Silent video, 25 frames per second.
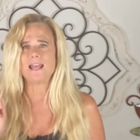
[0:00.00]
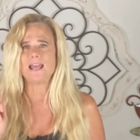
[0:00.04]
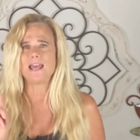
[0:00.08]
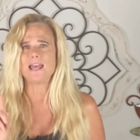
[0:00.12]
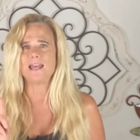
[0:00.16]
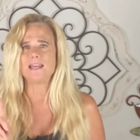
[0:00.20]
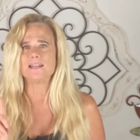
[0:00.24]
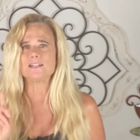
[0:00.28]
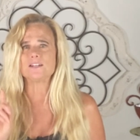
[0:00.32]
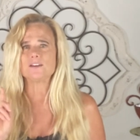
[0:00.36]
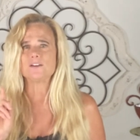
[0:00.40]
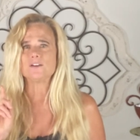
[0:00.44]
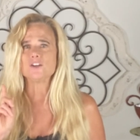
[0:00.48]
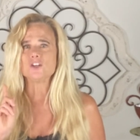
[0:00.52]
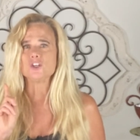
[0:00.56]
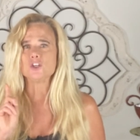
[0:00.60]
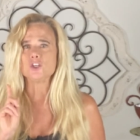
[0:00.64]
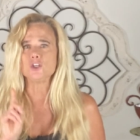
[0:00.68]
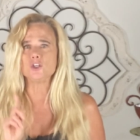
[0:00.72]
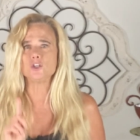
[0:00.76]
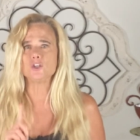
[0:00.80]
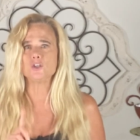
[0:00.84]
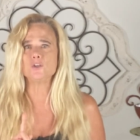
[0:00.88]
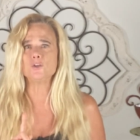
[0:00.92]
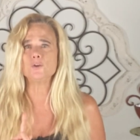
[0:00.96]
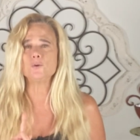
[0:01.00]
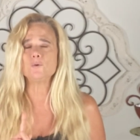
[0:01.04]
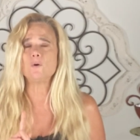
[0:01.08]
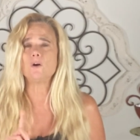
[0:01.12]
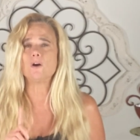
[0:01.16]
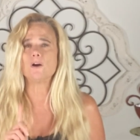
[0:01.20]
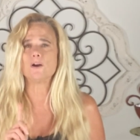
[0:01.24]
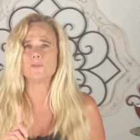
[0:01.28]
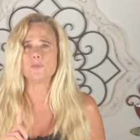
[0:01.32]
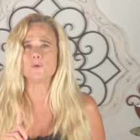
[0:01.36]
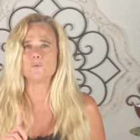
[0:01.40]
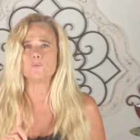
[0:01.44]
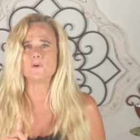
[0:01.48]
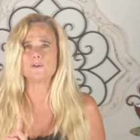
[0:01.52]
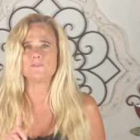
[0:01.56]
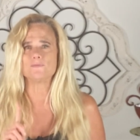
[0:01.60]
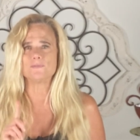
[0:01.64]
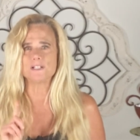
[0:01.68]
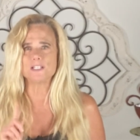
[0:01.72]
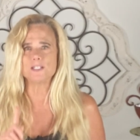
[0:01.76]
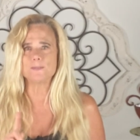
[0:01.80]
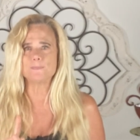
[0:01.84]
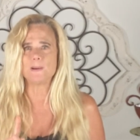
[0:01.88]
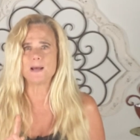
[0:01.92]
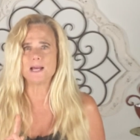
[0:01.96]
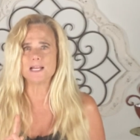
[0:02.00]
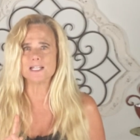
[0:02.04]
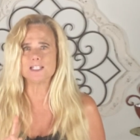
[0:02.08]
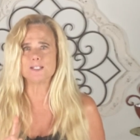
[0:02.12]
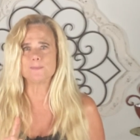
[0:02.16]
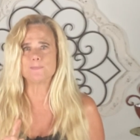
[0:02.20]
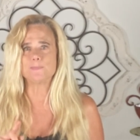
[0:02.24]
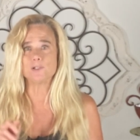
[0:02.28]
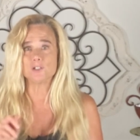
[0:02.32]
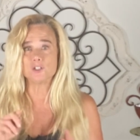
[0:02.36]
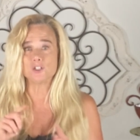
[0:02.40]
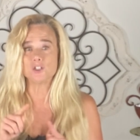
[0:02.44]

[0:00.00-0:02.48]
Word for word: and you are the one responsible